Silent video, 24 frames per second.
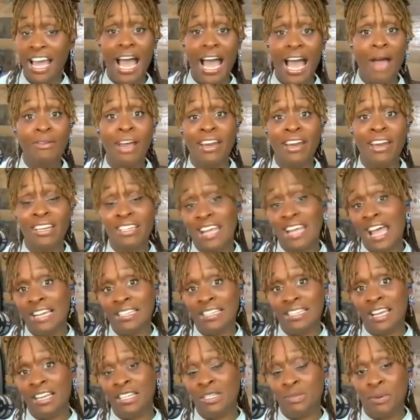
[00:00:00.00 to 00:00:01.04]
I'm not a
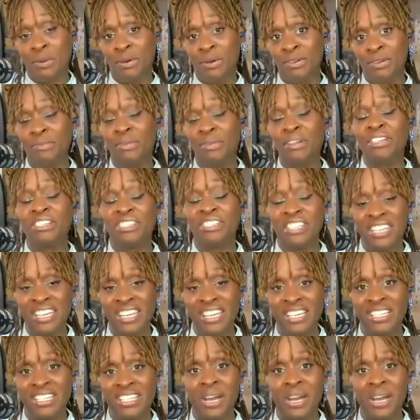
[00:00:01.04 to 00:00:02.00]
tax expert, but she is.